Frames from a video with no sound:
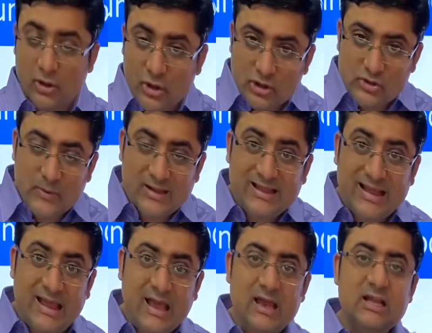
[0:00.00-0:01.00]
So when the
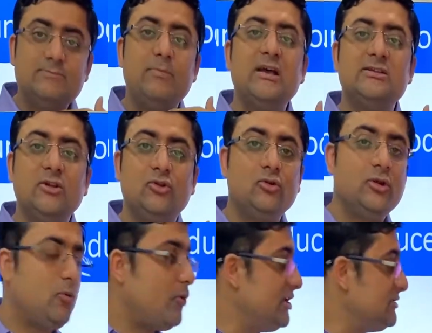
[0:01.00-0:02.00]
air is passing through the
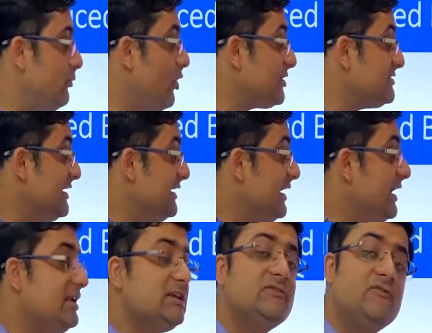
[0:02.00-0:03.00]
voice box,
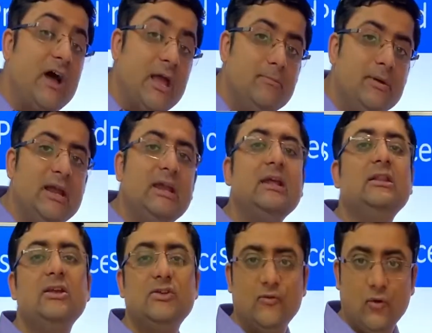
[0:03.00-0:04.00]
it is vibrating
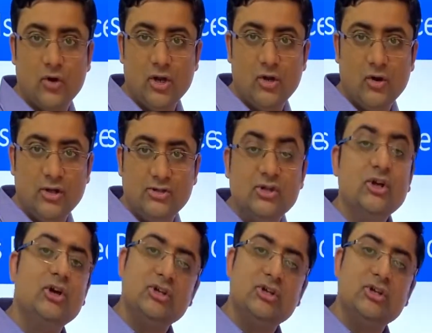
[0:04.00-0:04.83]
these vocal cords.